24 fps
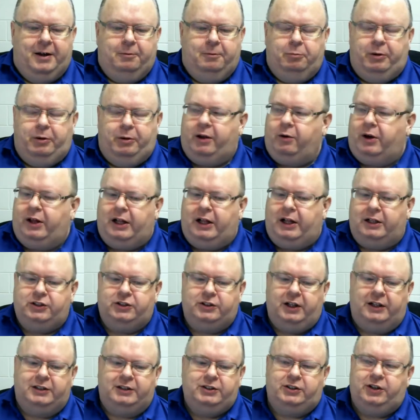But anyway,
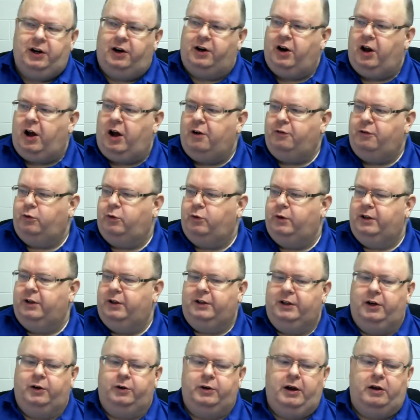let's start off with,
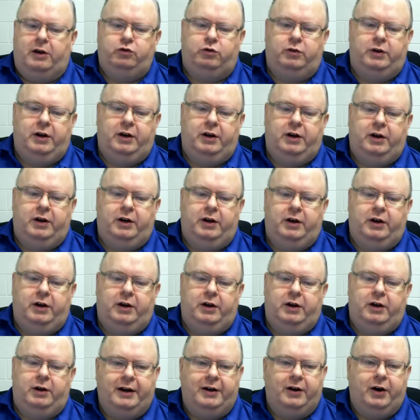yesterday was Google
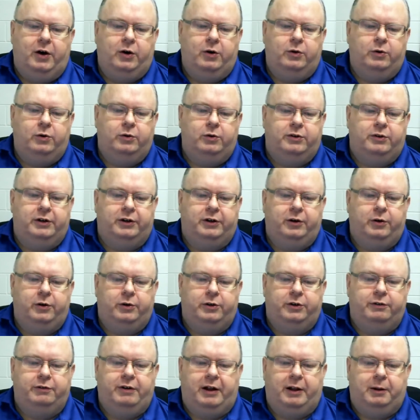I/O, the Google
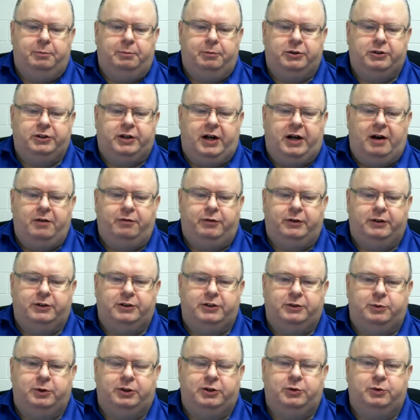Developers Conference,
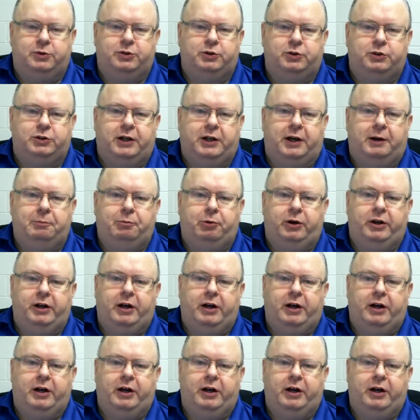which was pretty